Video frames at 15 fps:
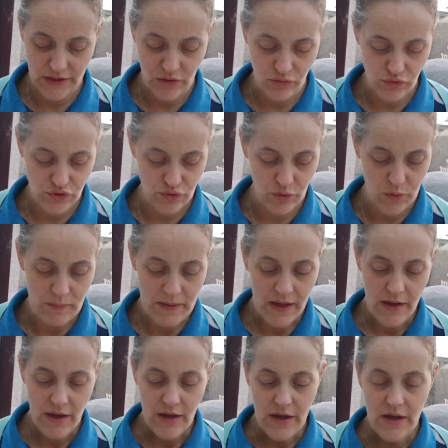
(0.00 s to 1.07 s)
not sure.
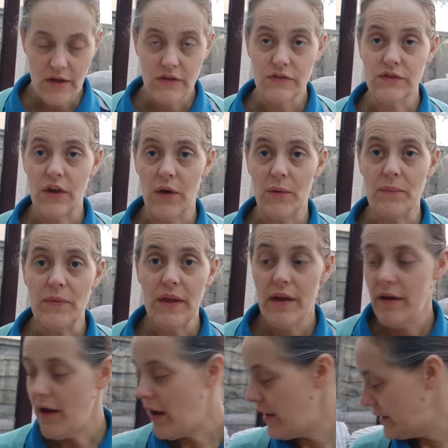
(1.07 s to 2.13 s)
So
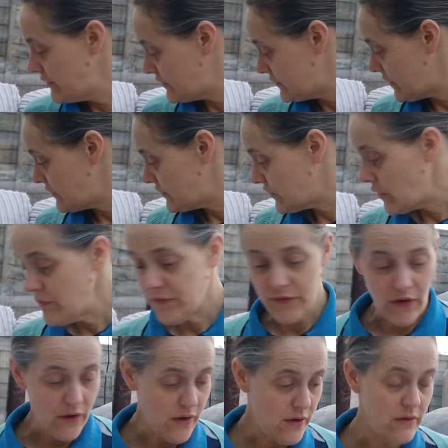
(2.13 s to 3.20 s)

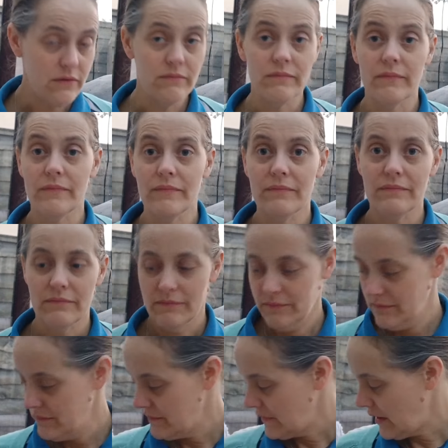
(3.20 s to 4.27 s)
far
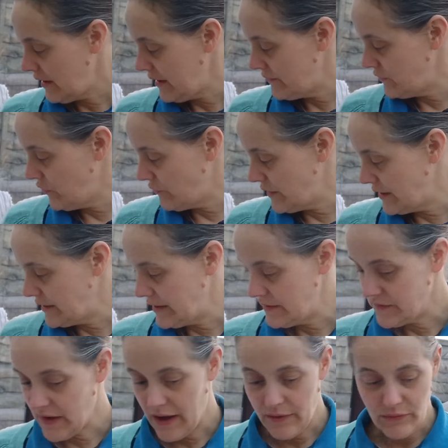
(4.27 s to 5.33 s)
I have not written it
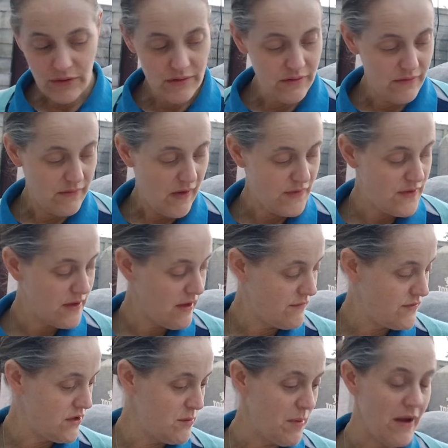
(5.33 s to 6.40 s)
down. I think I've
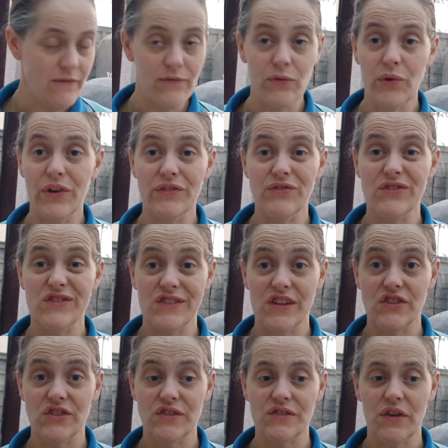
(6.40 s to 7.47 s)
done about 400
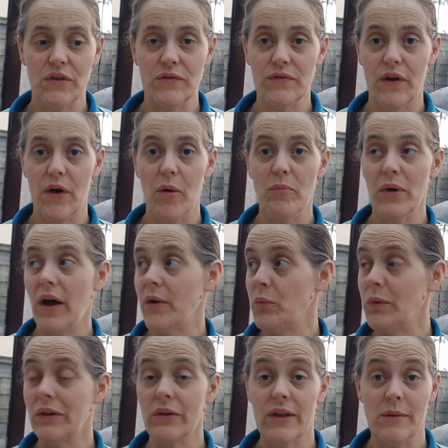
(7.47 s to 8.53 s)
stitches so far, but I
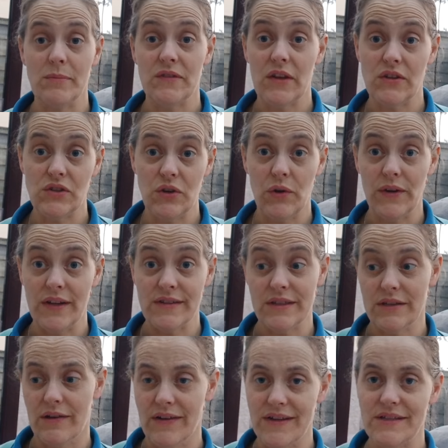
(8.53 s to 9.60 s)
will keep stitching on it
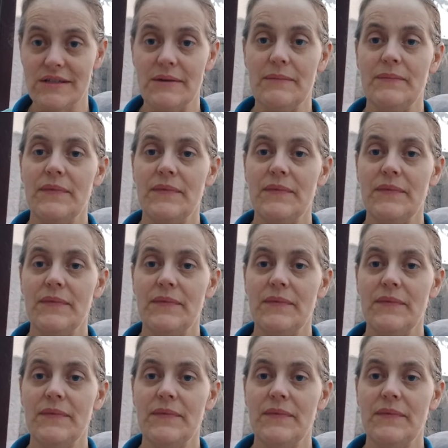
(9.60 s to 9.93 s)
tonight.